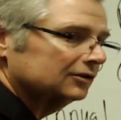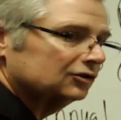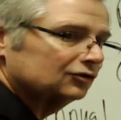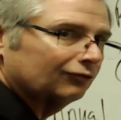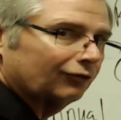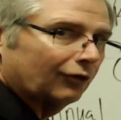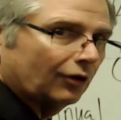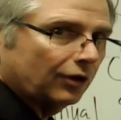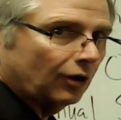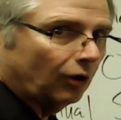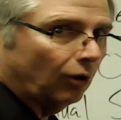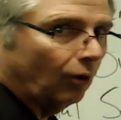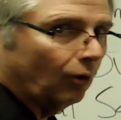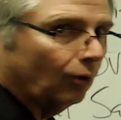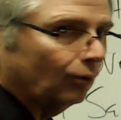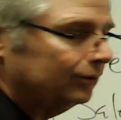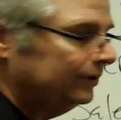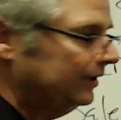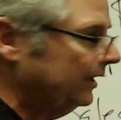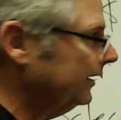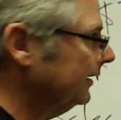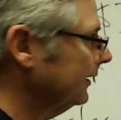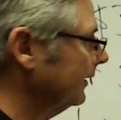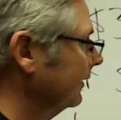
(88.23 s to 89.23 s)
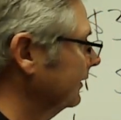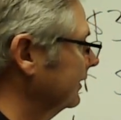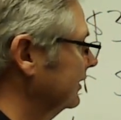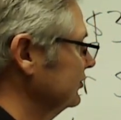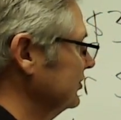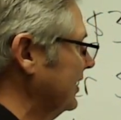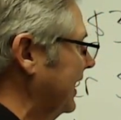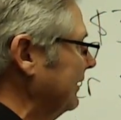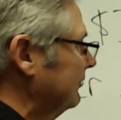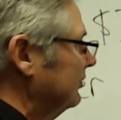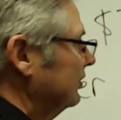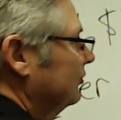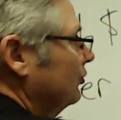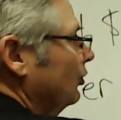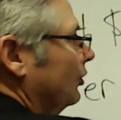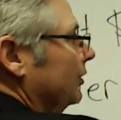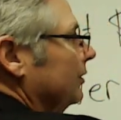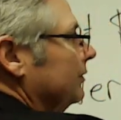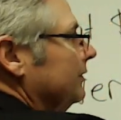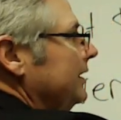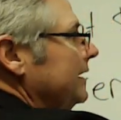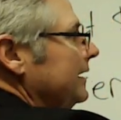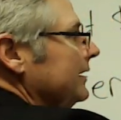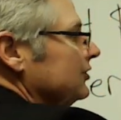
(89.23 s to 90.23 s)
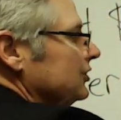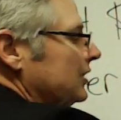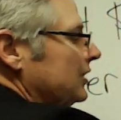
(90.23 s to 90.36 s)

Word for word: for the whole year, because I have to turn this.